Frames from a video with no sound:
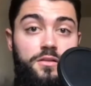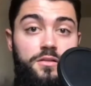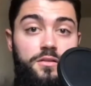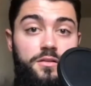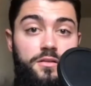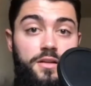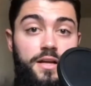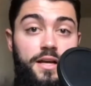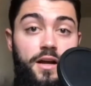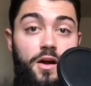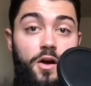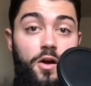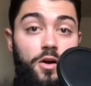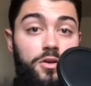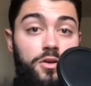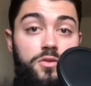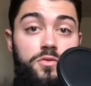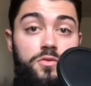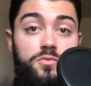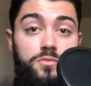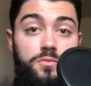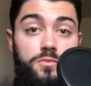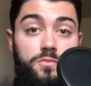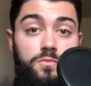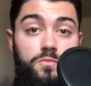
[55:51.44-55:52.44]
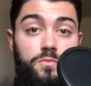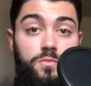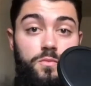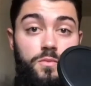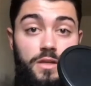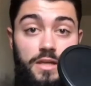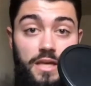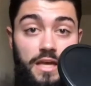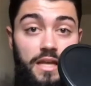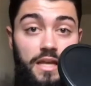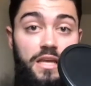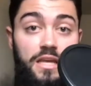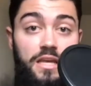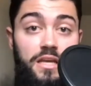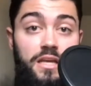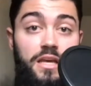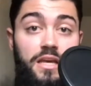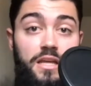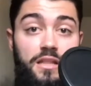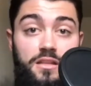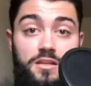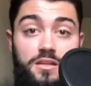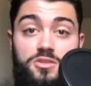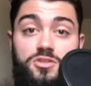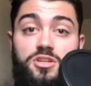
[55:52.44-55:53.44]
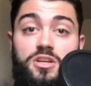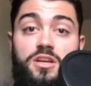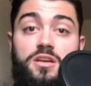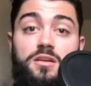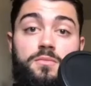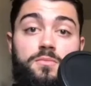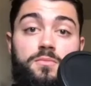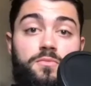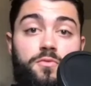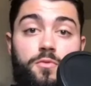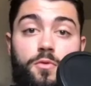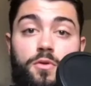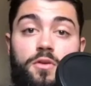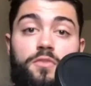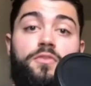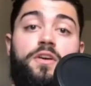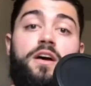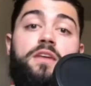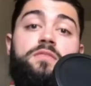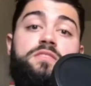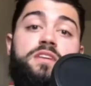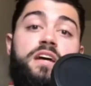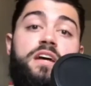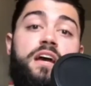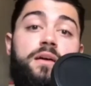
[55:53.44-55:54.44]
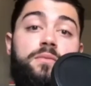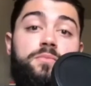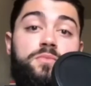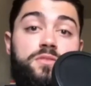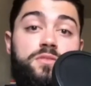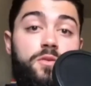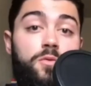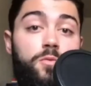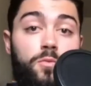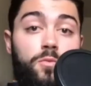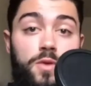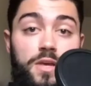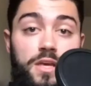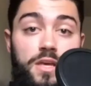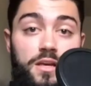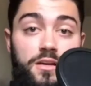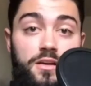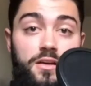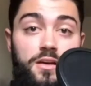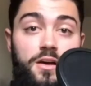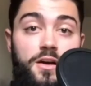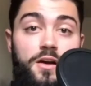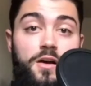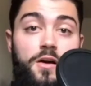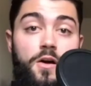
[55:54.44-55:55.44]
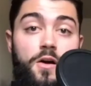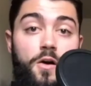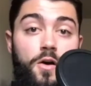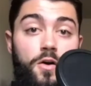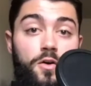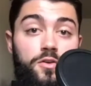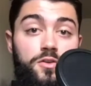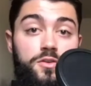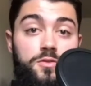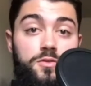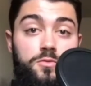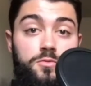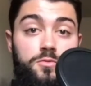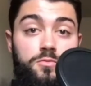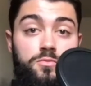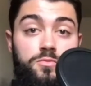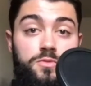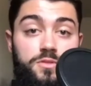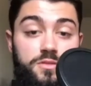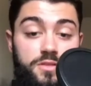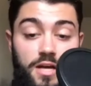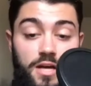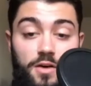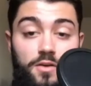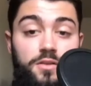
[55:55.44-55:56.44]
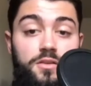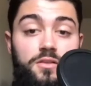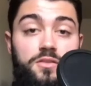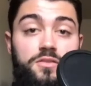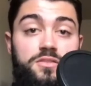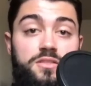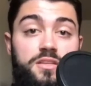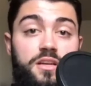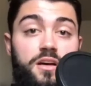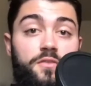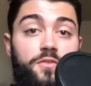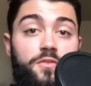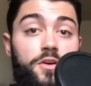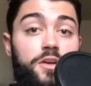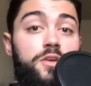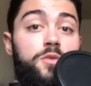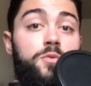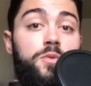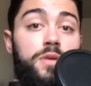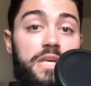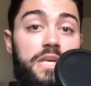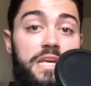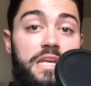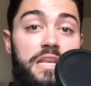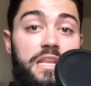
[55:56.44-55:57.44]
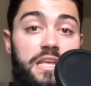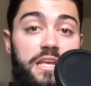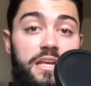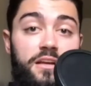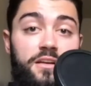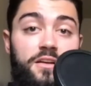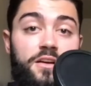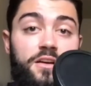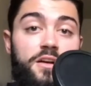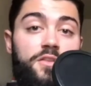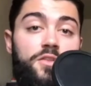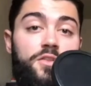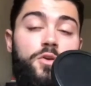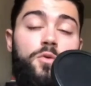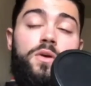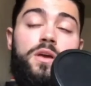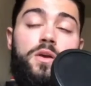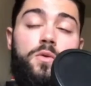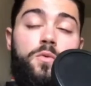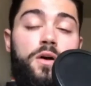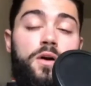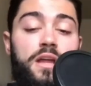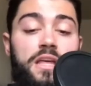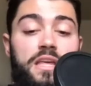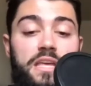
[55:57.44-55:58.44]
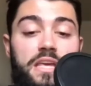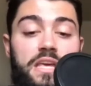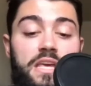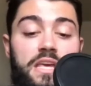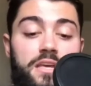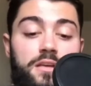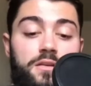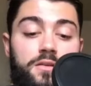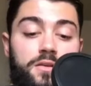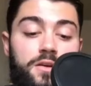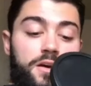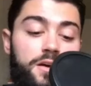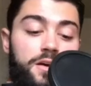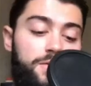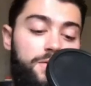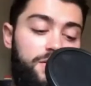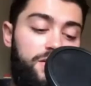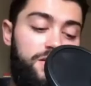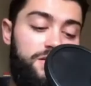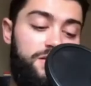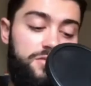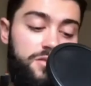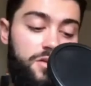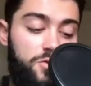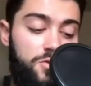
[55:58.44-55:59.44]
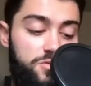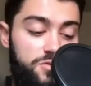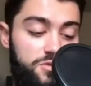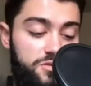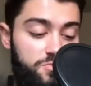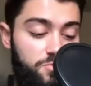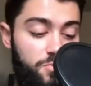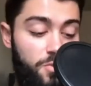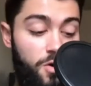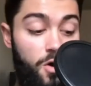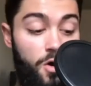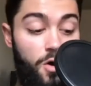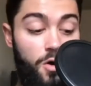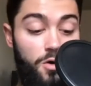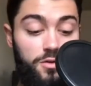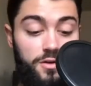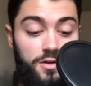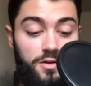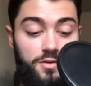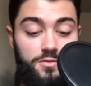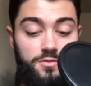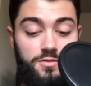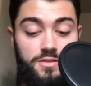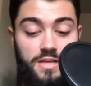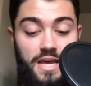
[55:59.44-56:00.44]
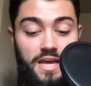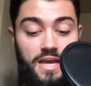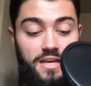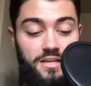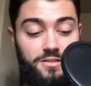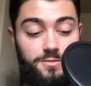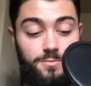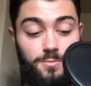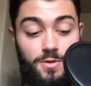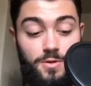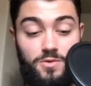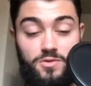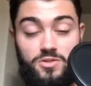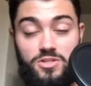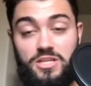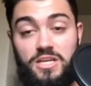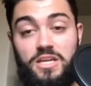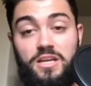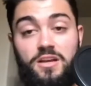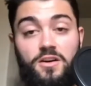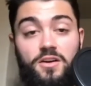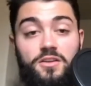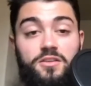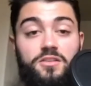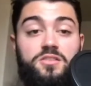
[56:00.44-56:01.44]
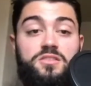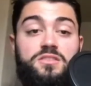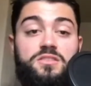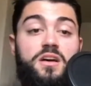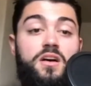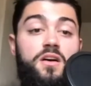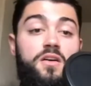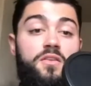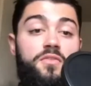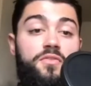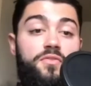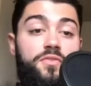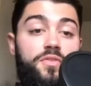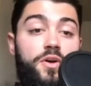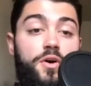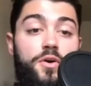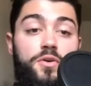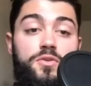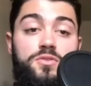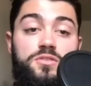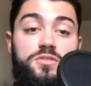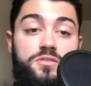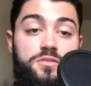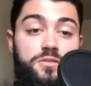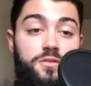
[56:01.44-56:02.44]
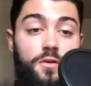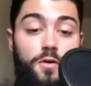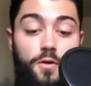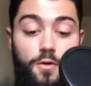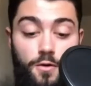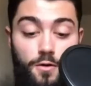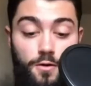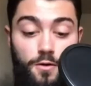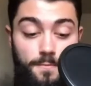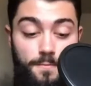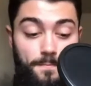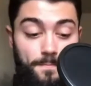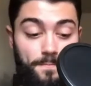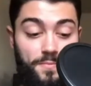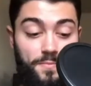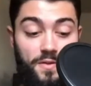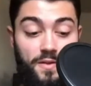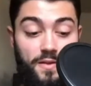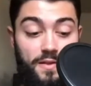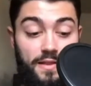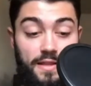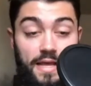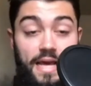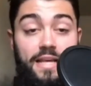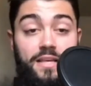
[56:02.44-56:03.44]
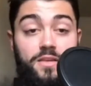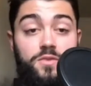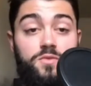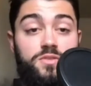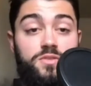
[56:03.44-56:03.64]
Like, are you getting in the gym 4 to 5 times a week? Are you telling yourself, are you eating the way you want to eat? Because those small little days where you cheat on yourself, those are, like you